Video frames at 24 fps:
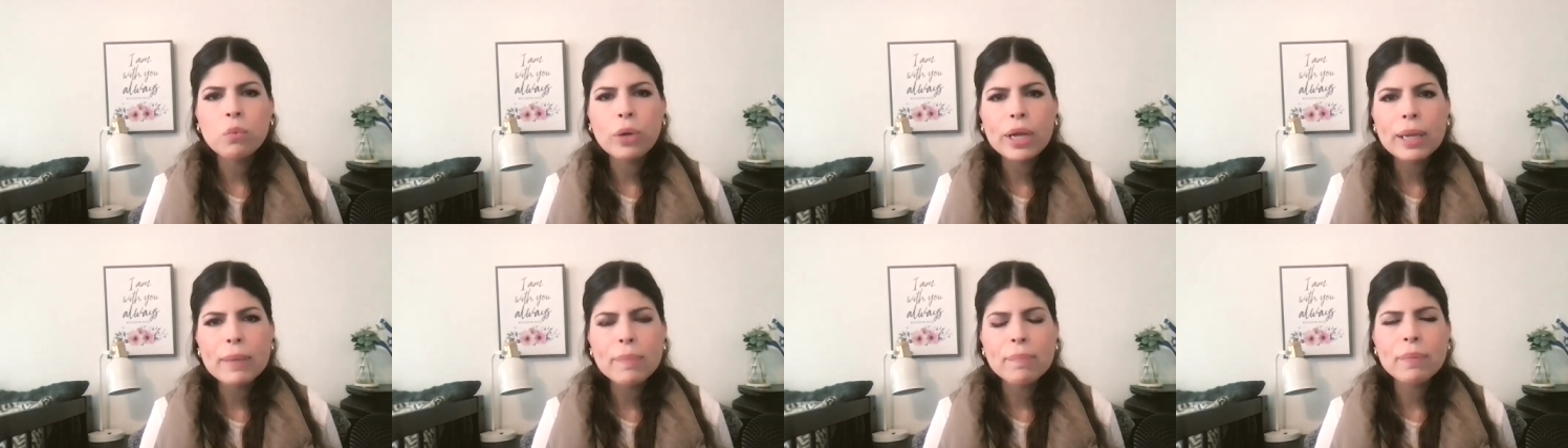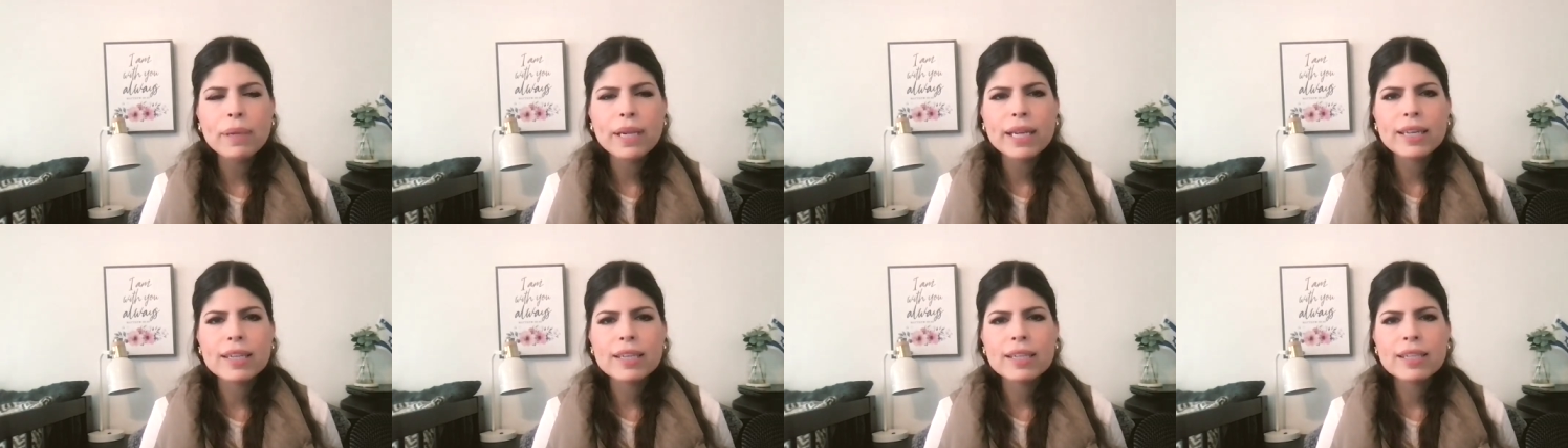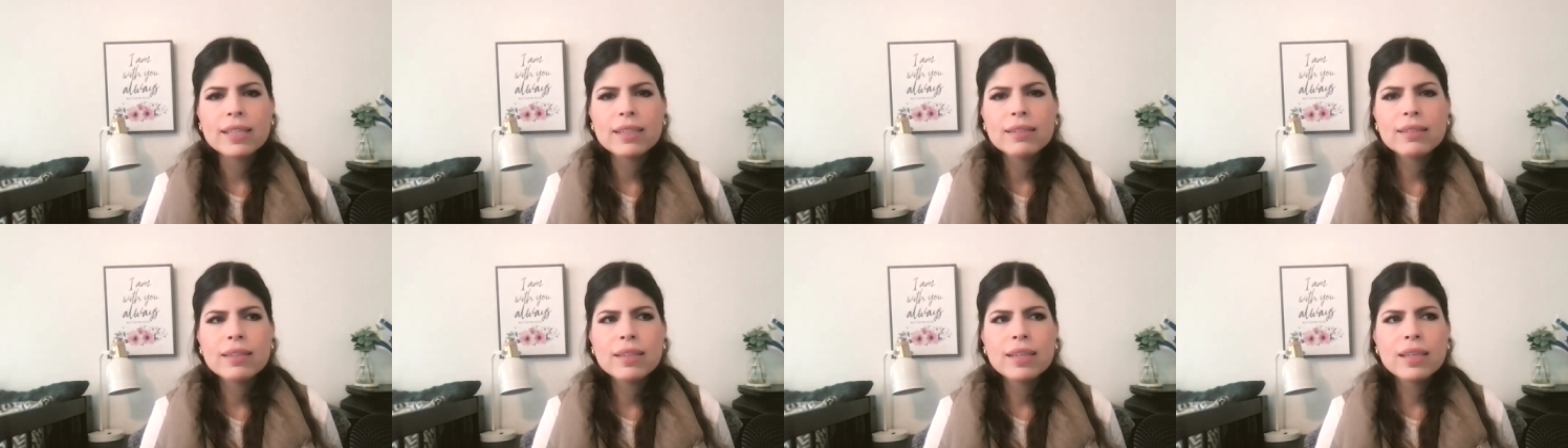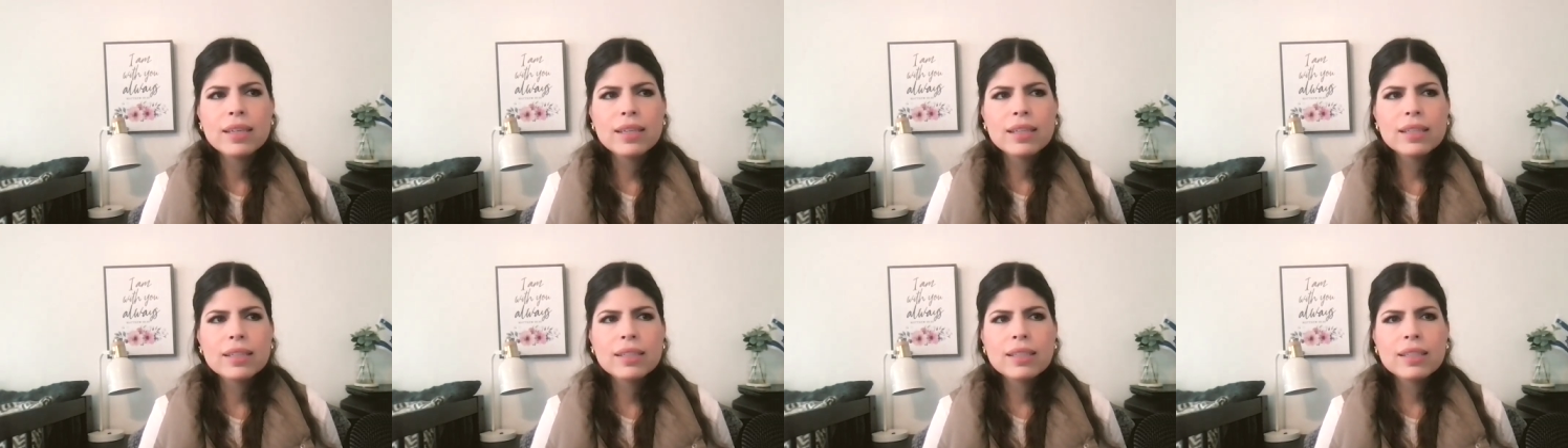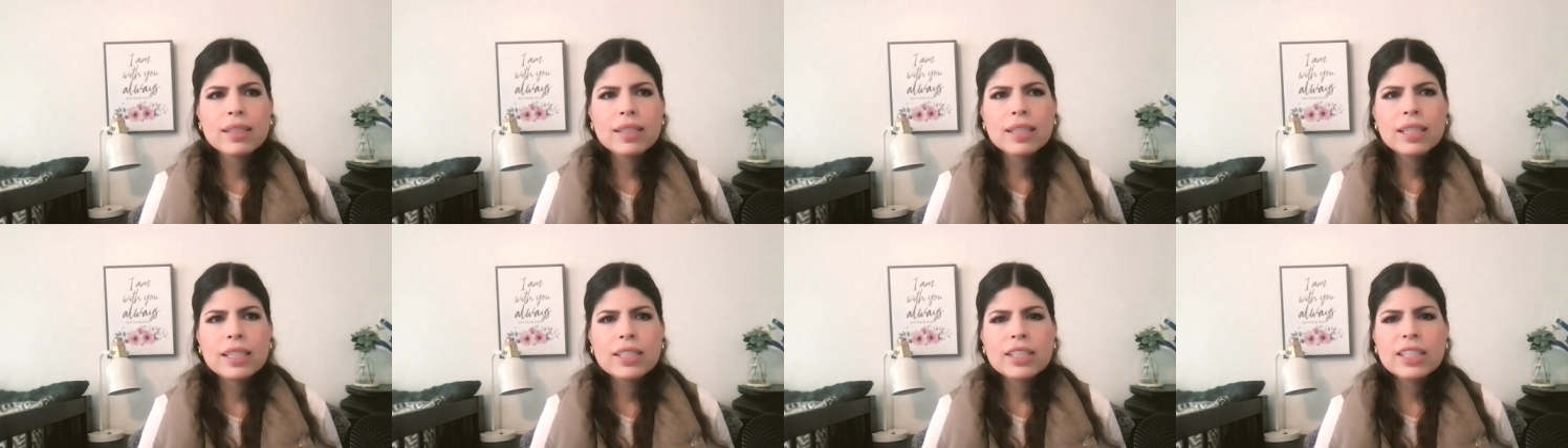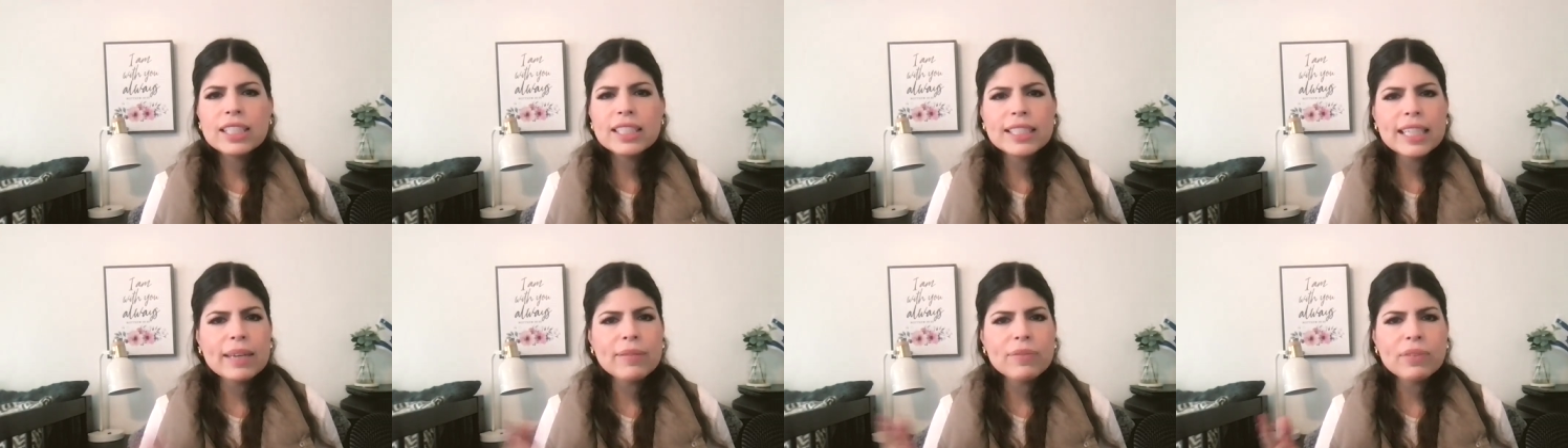weeping.
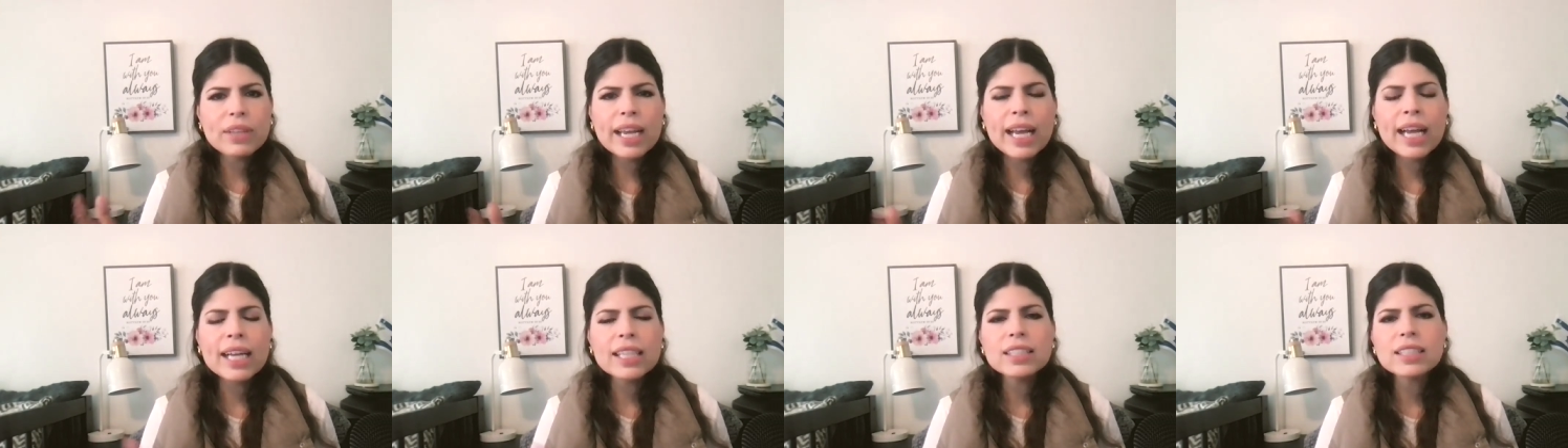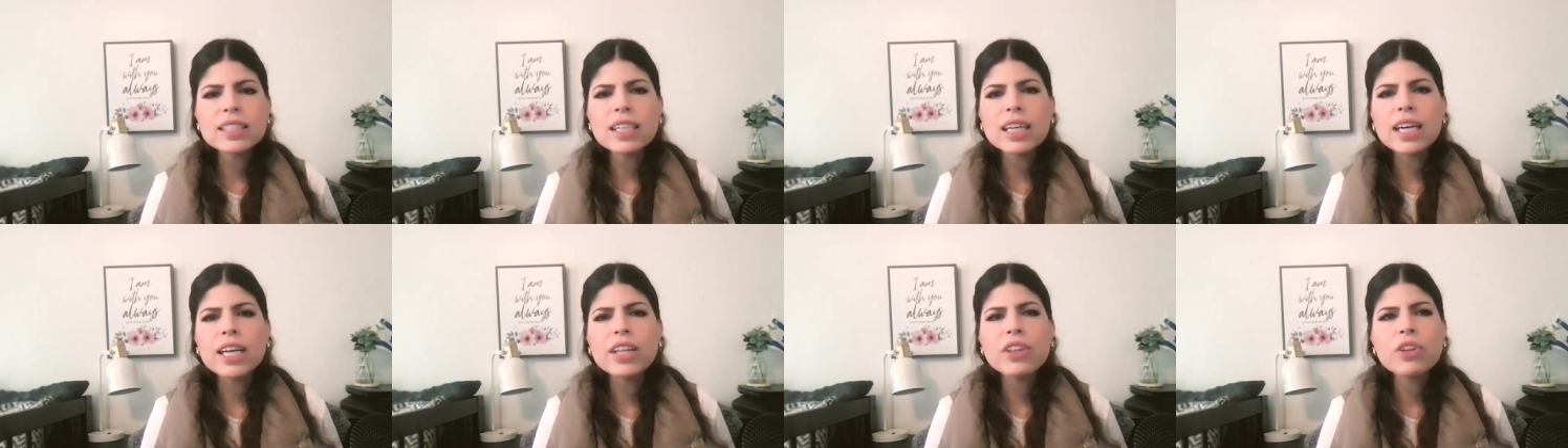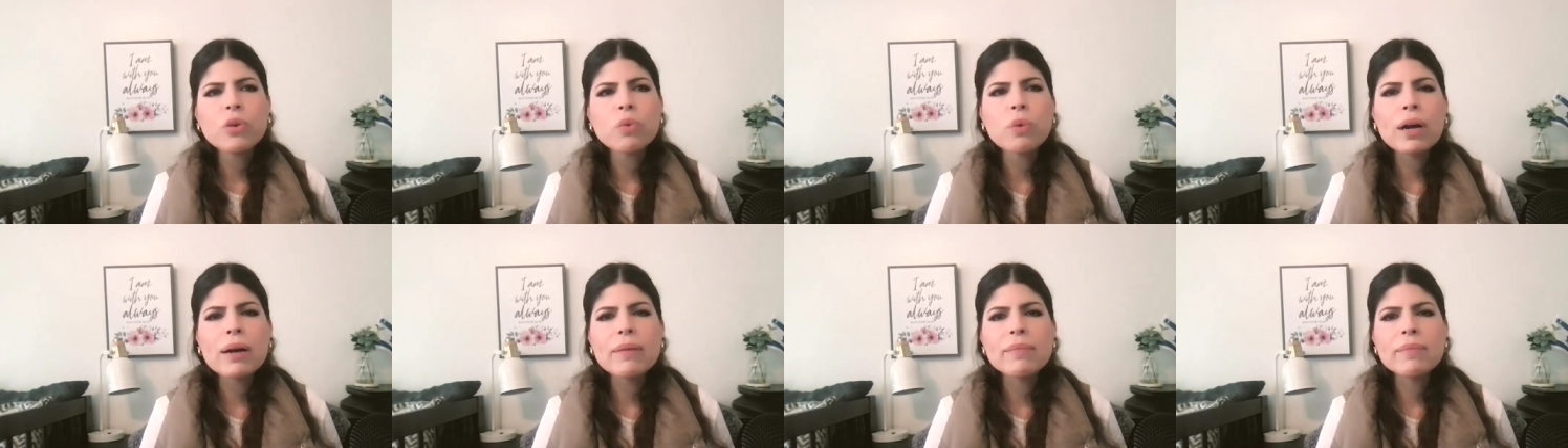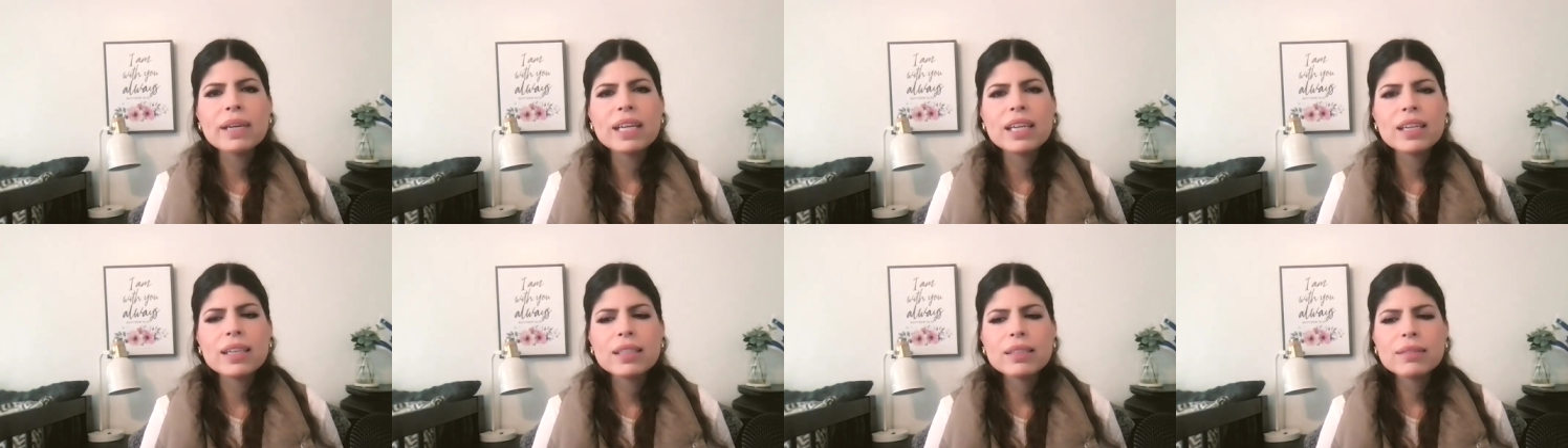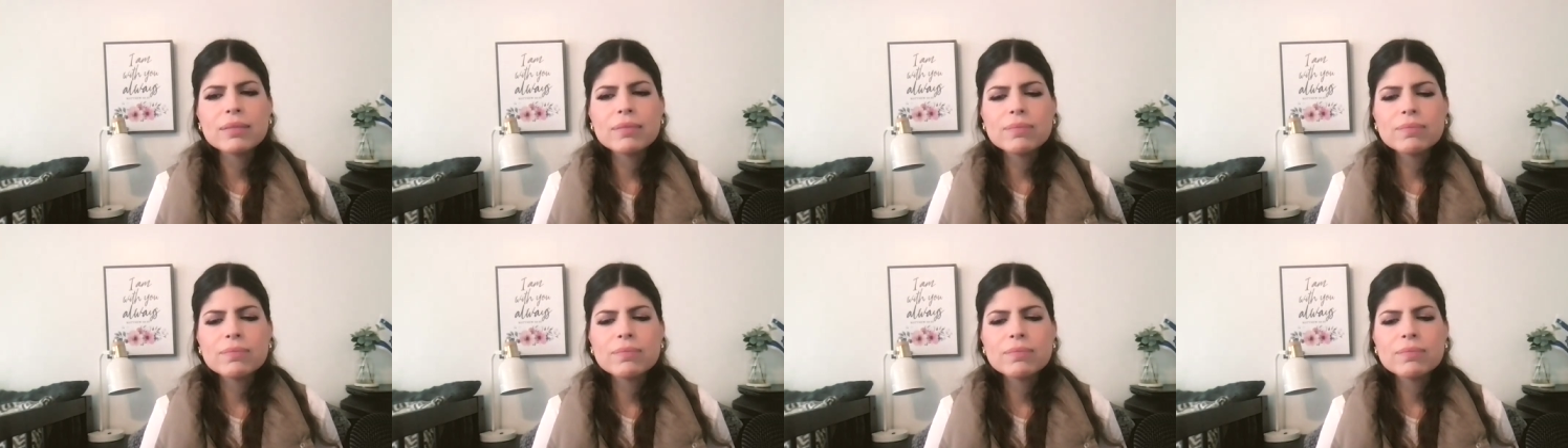The same thing as the other woman.